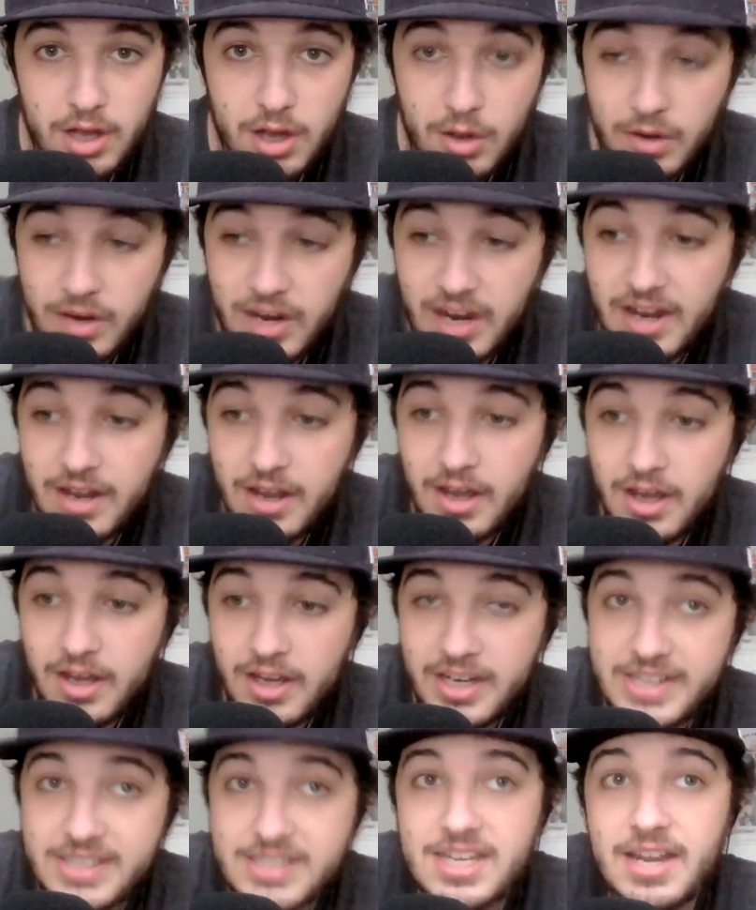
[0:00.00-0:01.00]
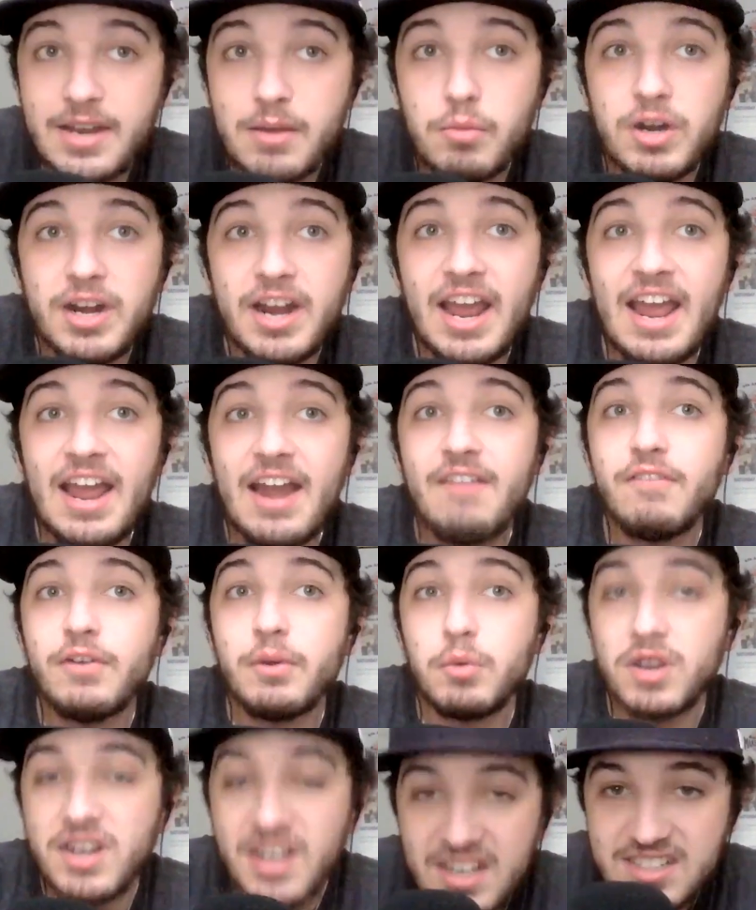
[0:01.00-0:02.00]
Okay. He's saying what
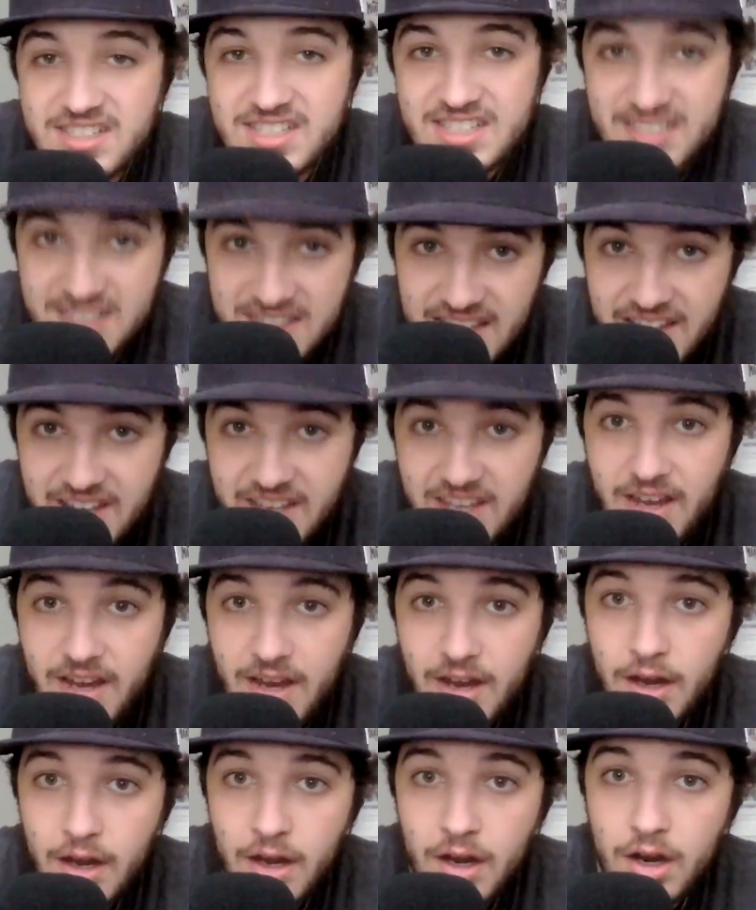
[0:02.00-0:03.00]
everyone else is thinking.